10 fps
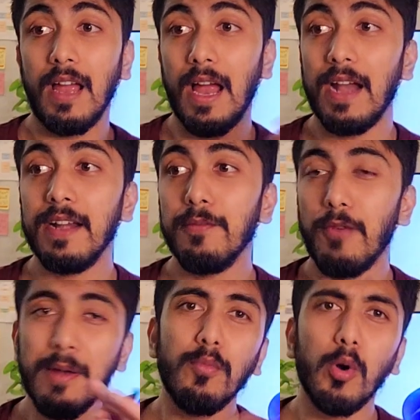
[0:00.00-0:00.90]
And
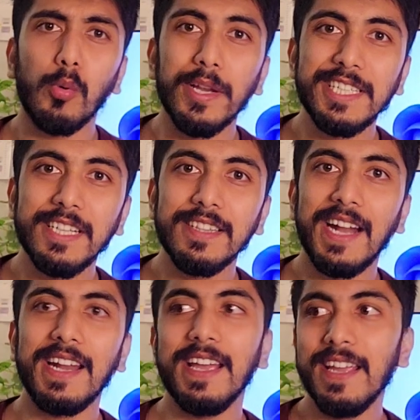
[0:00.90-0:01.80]
one more question
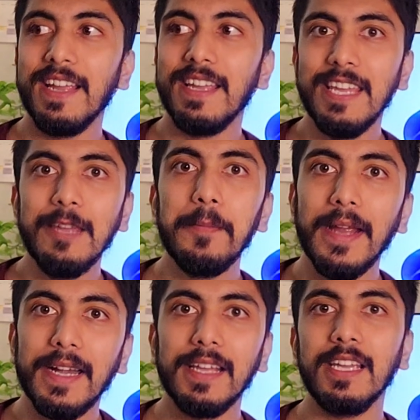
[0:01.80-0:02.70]
that I keep
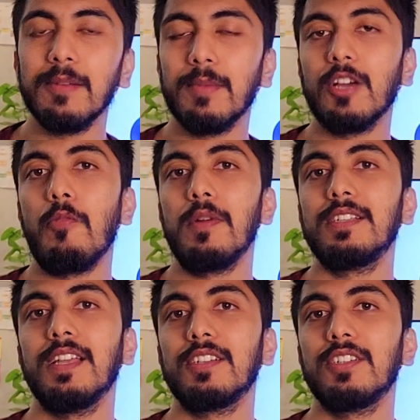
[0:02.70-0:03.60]
getting in my
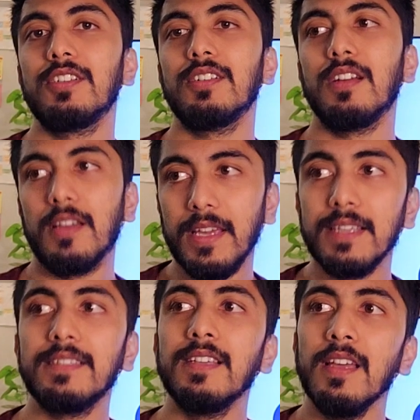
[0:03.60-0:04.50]
comment section
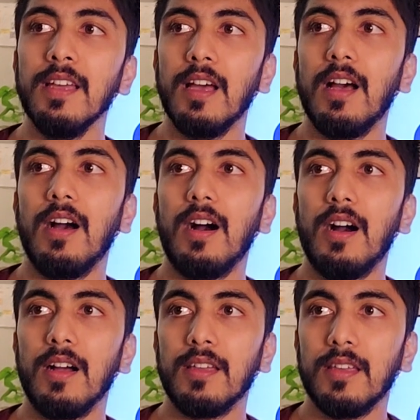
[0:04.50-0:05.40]
is,
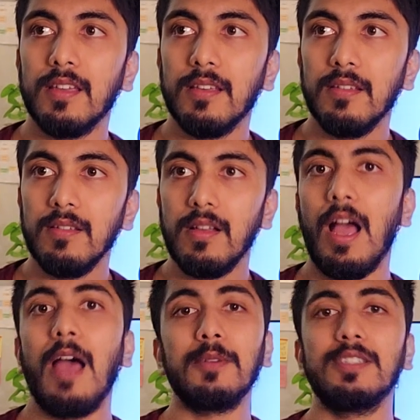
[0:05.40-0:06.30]

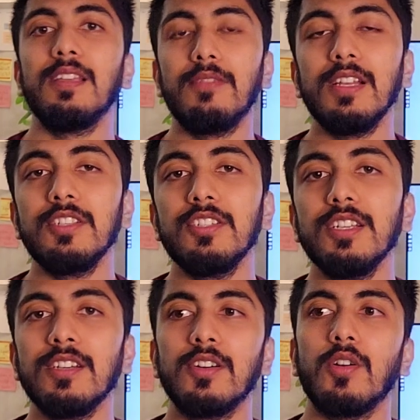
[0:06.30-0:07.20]
I'm a civil
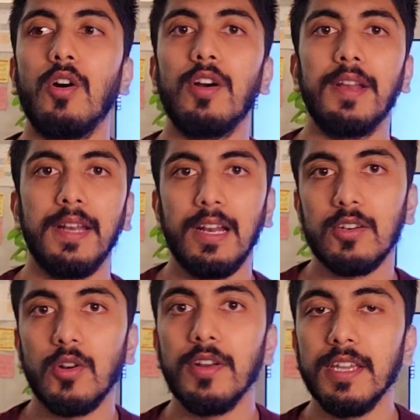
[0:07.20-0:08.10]
engineer or an
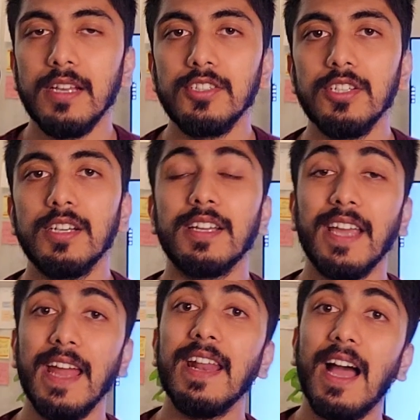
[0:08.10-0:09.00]
electronic engineer,
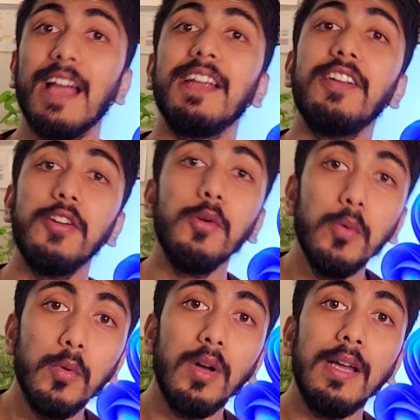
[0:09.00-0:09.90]
can I
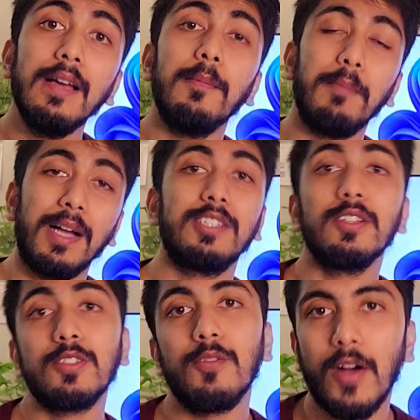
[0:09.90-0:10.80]
do
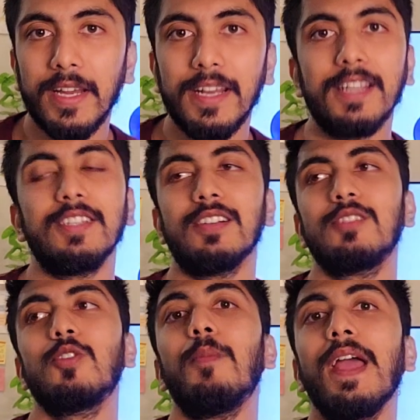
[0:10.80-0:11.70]
Masters of Architecture?
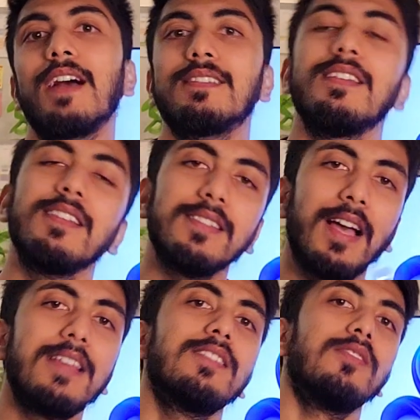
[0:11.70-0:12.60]
So my answer is,
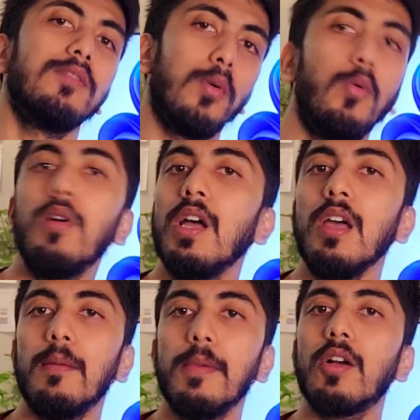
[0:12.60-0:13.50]
guys, no,
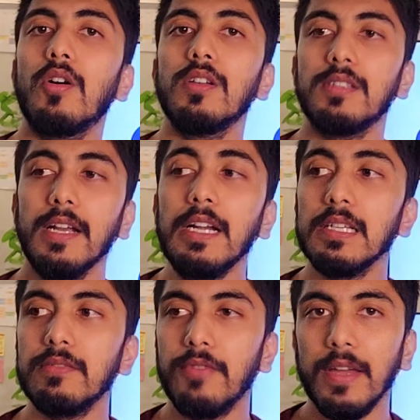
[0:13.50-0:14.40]
because it
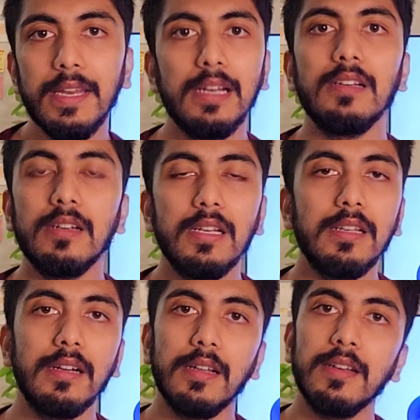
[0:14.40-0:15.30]
is very
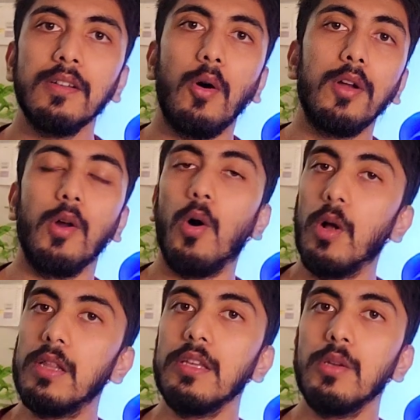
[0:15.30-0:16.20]
clearly written on
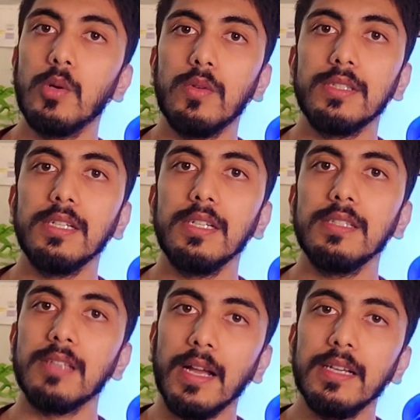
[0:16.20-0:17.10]
all the university
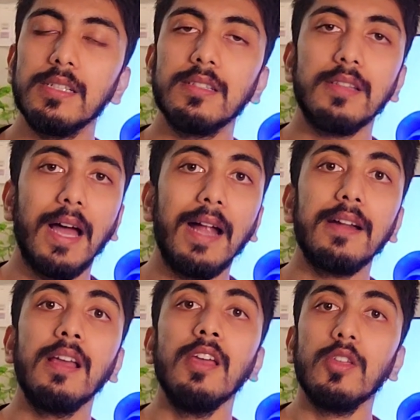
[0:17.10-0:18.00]
sites
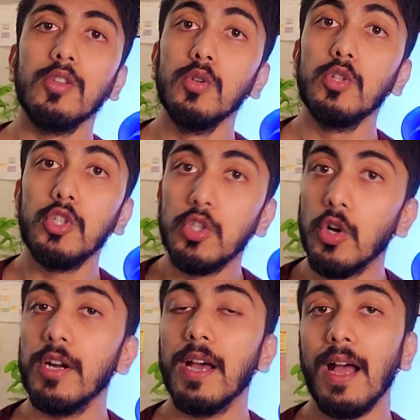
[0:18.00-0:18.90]
that you
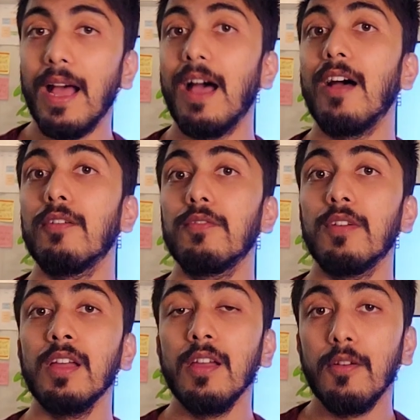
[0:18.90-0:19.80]
should
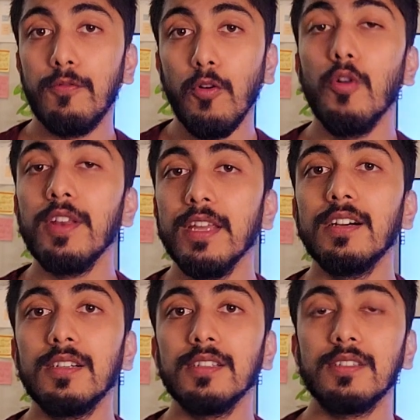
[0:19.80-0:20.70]
have 4
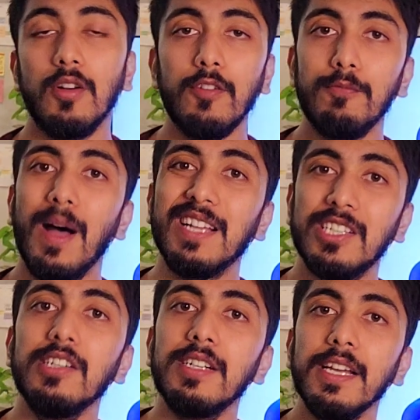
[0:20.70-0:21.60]
years of
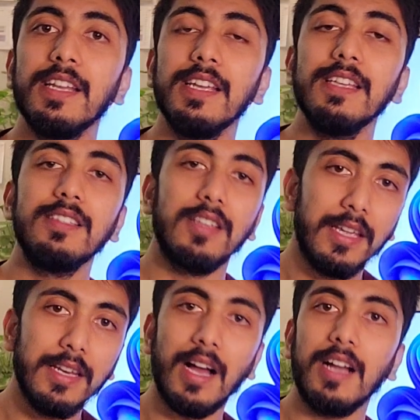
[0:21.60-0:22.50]
bachelor degrees
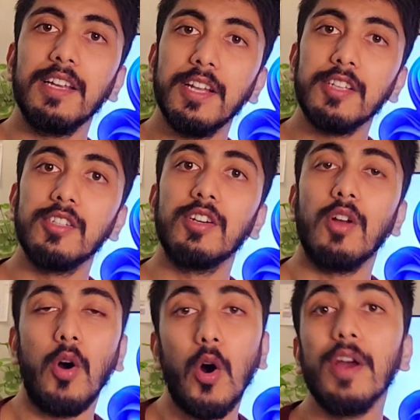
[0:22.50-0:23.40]
in
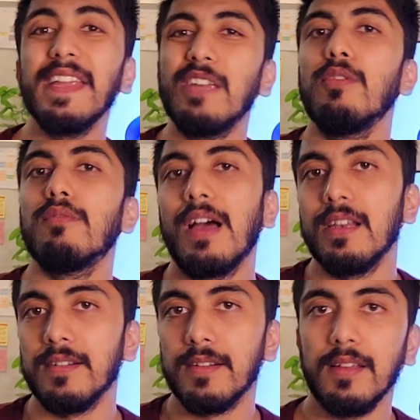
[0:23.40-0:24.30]
architecture or
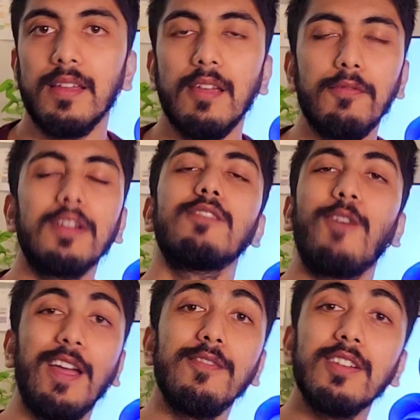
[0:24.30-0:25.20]
equivalent. If it's
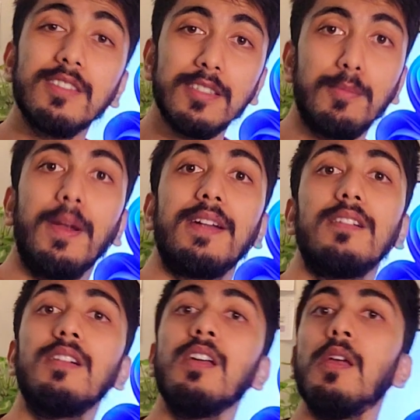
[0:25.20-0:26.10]
5 years is
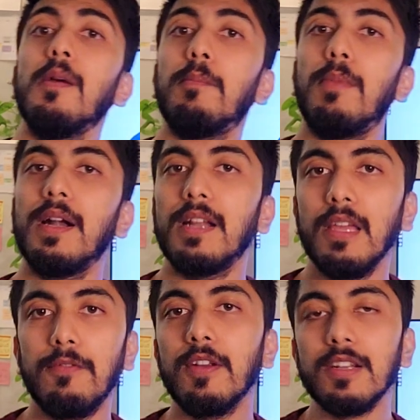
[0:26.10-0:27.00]
better, but
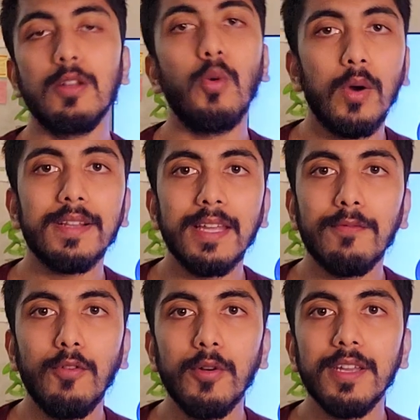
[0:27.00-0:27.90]
if it's lower
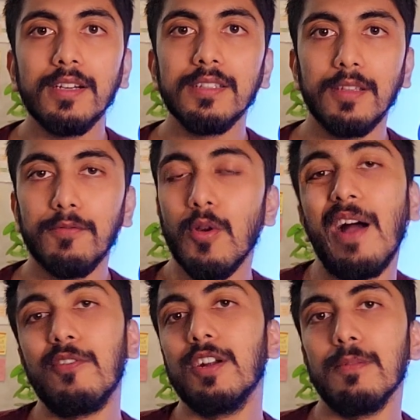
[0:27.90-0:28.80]
than 4 years, if you
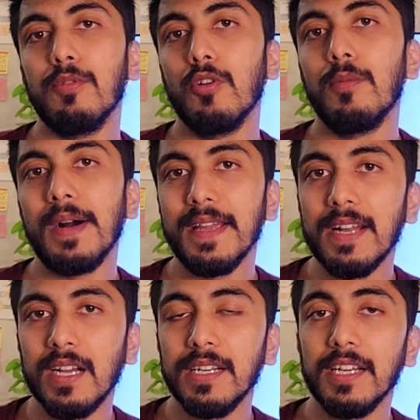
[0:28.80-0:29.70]
have a diploma
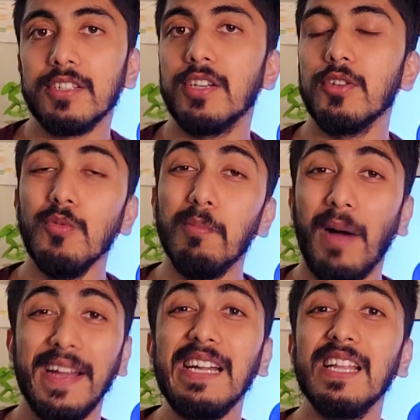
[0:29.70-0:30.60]
in architecture, you
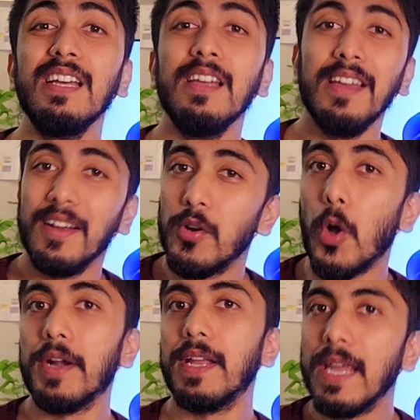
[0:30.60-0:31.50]
might
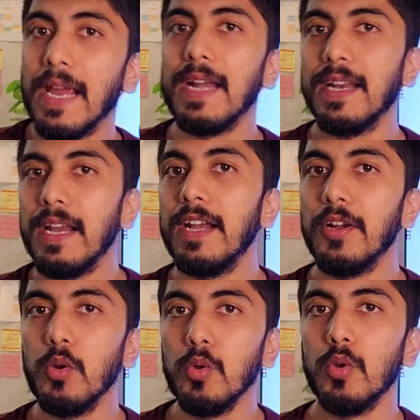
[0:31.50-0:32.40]
not get
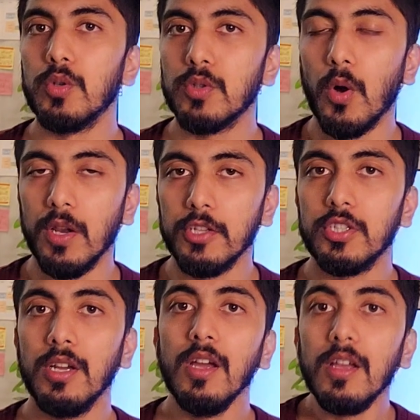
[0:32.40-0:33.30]
into those
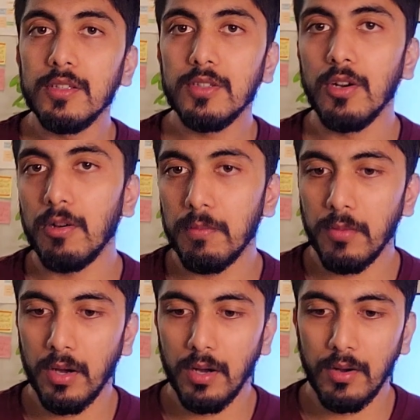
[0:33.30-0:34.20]
college.
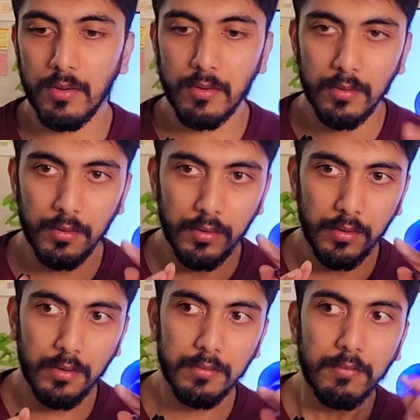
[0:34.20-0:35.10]
So
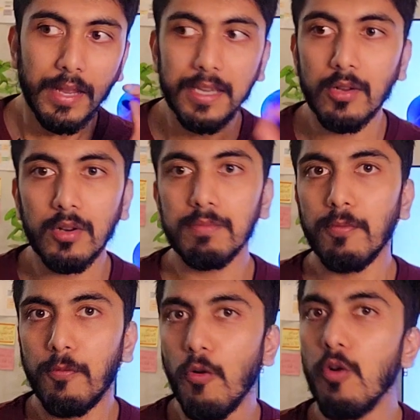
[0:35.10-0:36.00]
like, you know,
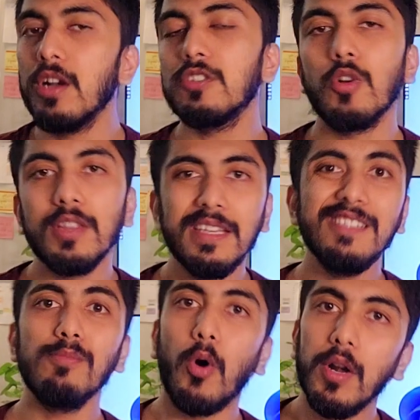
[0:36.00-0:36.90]
focus on these
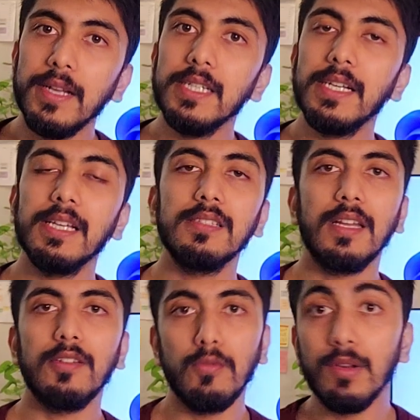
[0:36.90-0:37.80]
small details
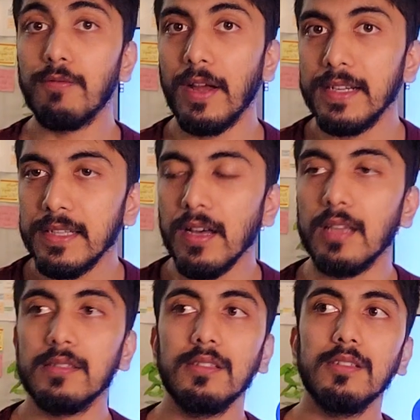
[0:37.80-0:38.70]
and you will find the
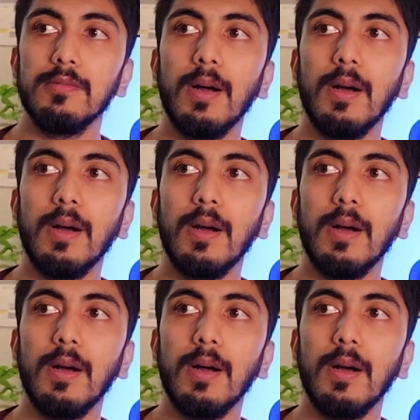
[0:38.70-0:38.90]
answers.